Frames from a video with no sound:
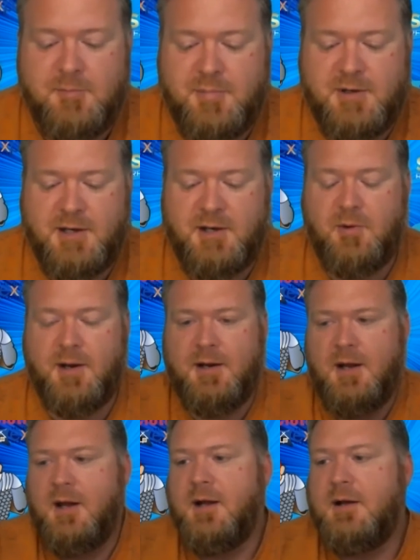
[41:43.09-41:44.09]
But
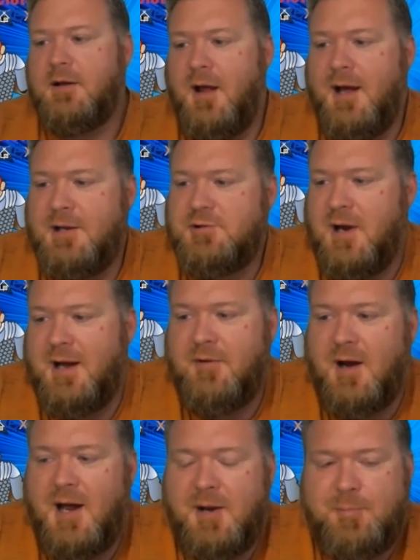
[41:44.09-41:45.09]
anyway, Kline
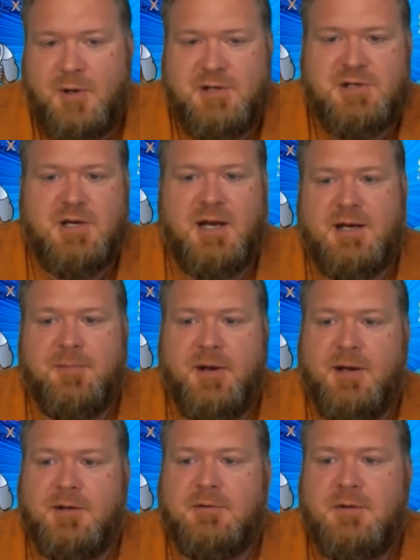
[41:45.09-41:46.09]
Driver, I appreciate it,
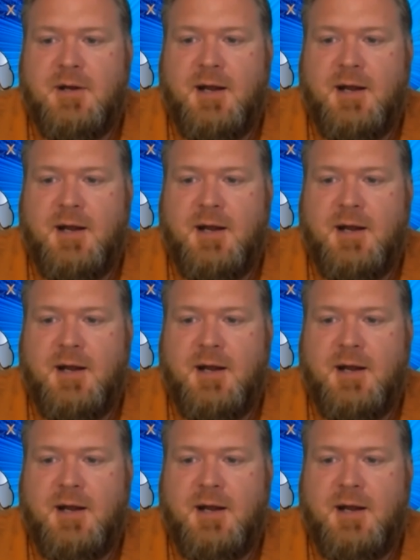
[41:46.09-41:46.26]
man.